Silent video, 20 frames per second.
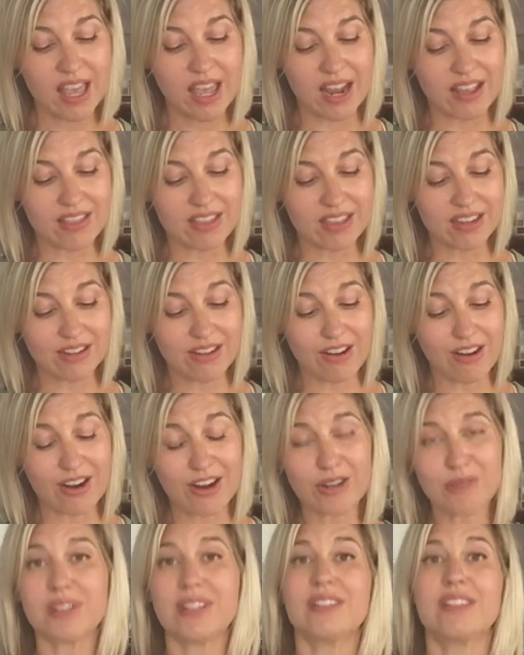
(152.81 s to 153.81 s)
And then
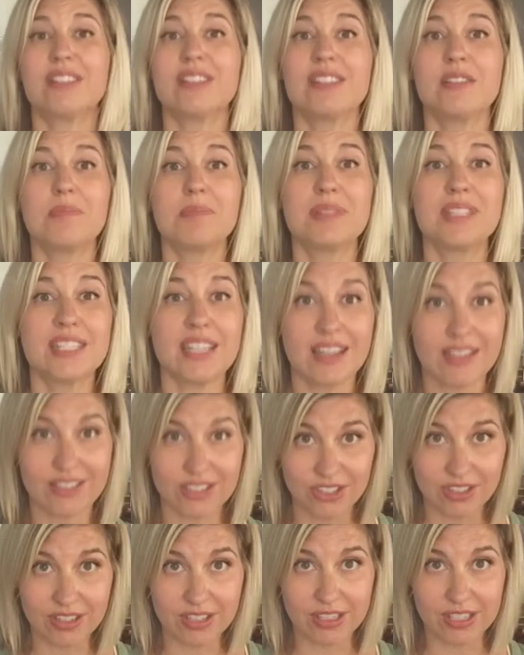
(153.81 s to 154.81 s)
carbs is
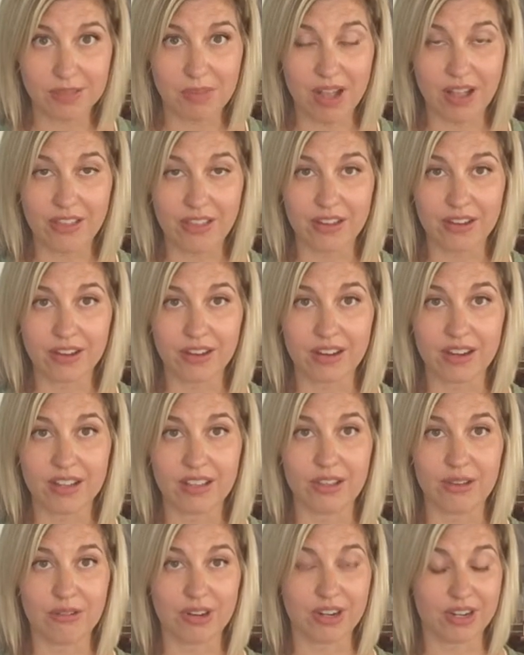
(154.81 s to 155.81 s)
substantially smaller and
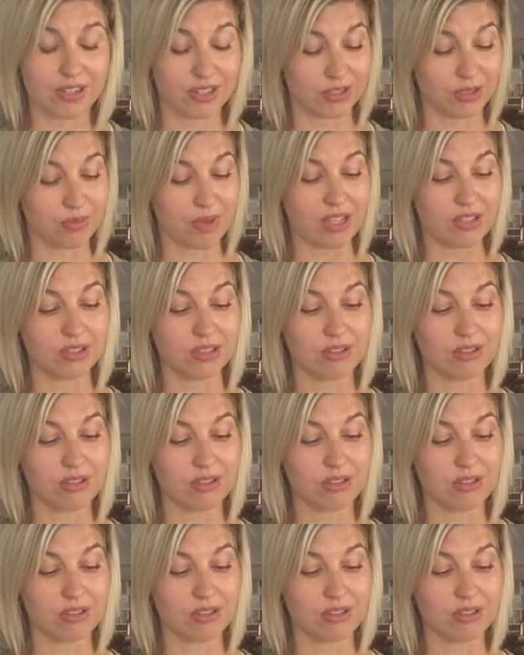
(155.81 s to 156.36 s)
lower as well.